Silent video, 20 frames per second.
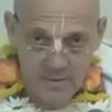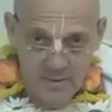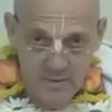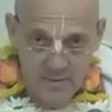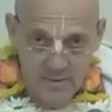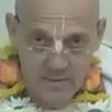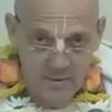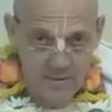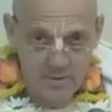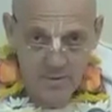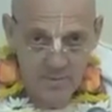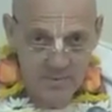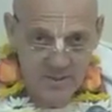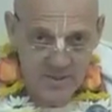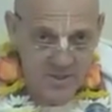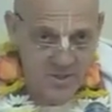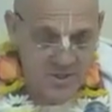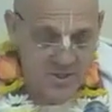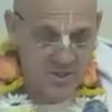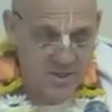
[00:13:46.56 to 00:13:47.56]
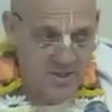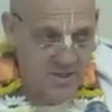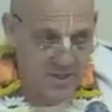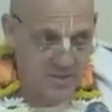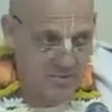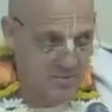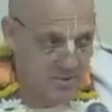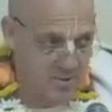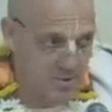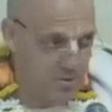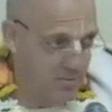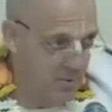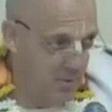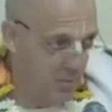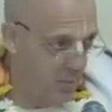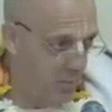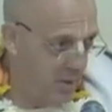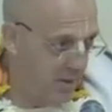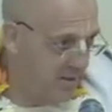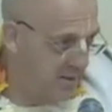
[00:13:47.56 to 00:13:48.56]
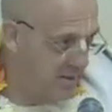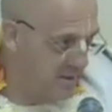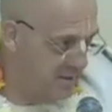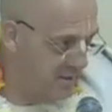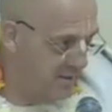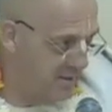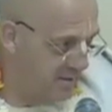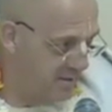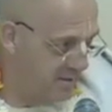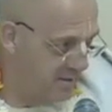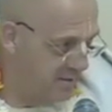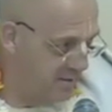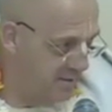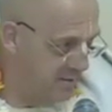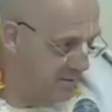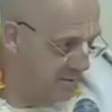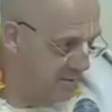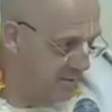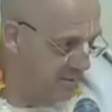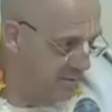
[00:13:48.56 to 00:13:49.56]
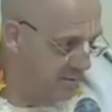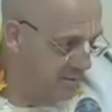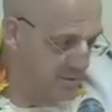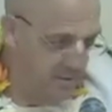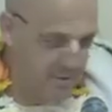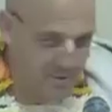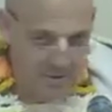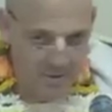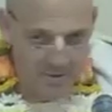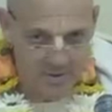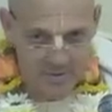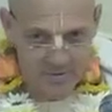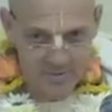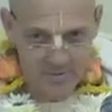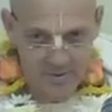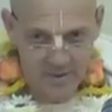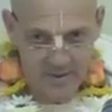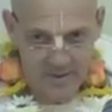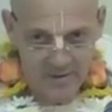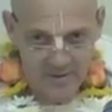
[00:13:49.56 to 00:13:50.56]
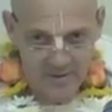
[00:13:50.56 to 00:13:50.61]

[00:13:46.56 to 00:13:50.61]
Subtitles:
I'm not talking about 60,000, we're just talking about 1 year. You think you could do that?